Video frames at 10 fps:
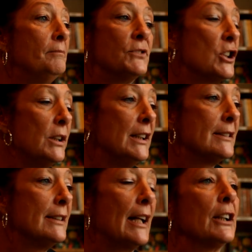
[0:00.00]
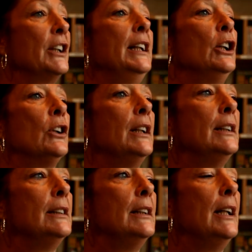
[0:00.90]
she is not going to hear it.
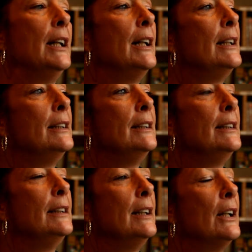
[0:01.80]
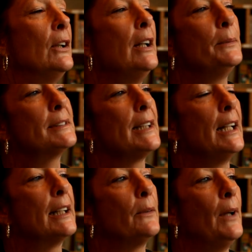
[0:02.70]
And, I was
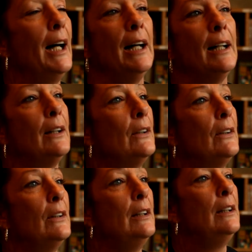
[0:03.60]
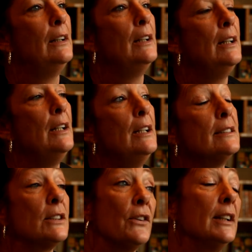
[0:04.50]
like, wow.
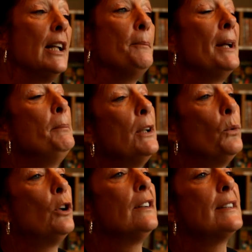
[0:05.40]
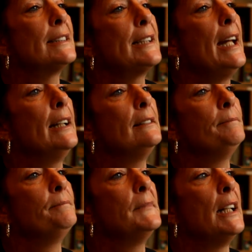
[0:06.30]
So then they made me a ward of the state,
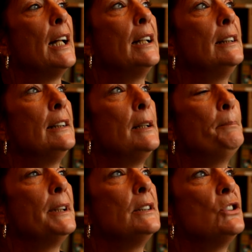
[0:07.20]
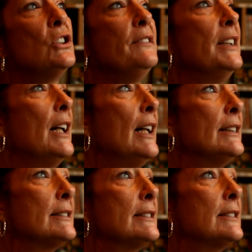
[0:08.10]
and I ended up in
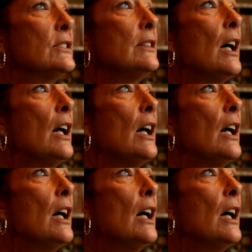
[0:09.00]
GVS,